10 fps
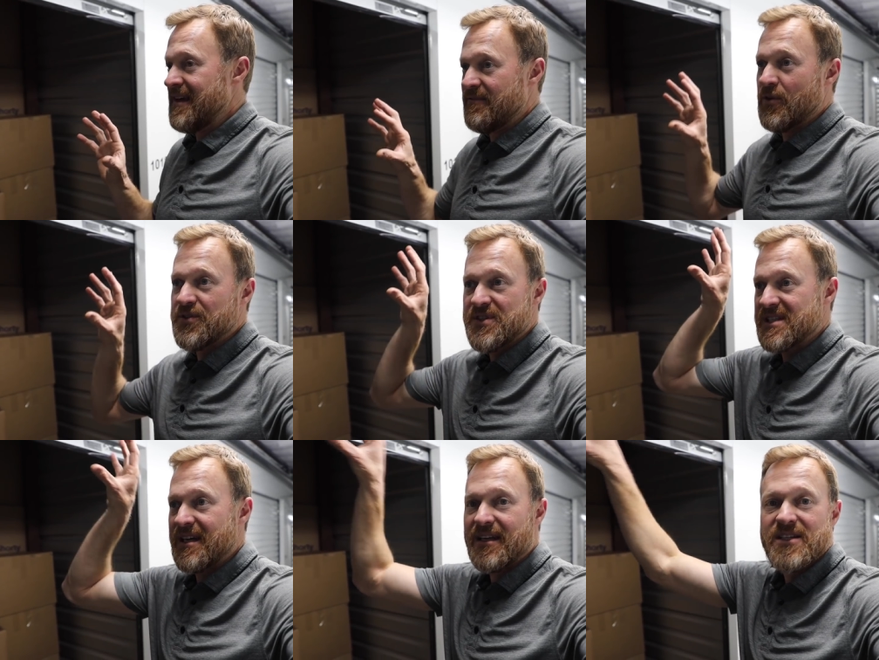that vault's
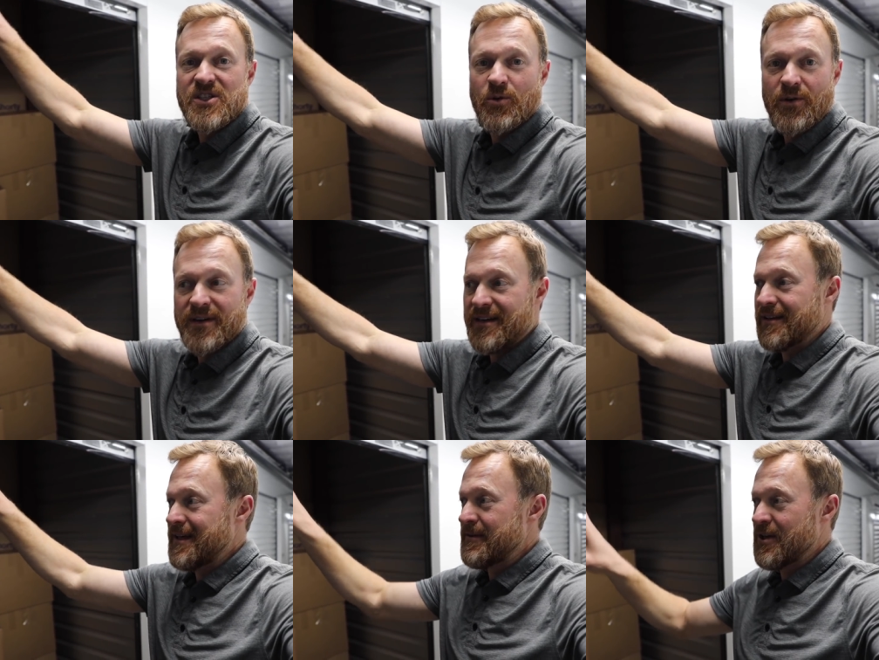just going to get stored in the
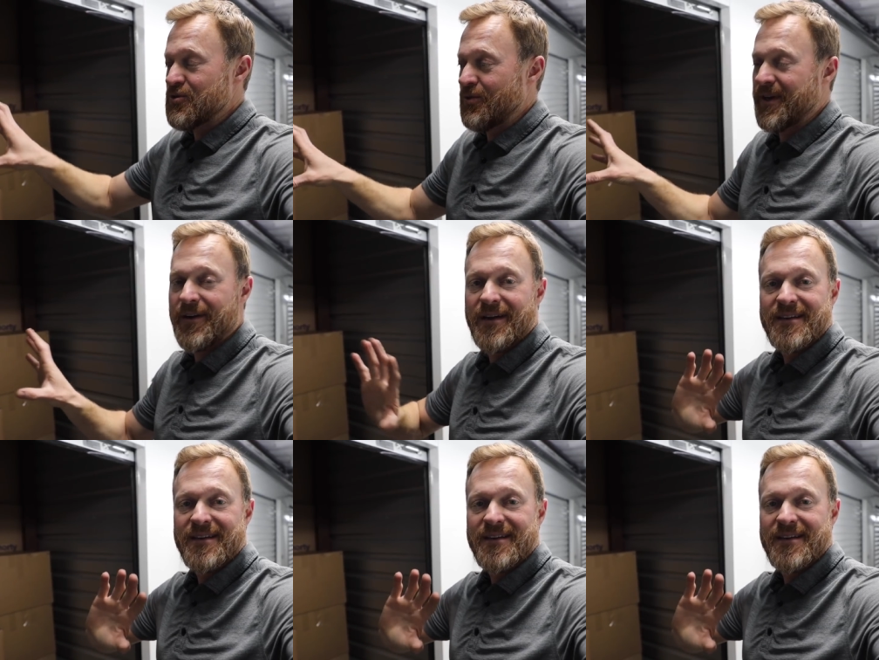climate controlled area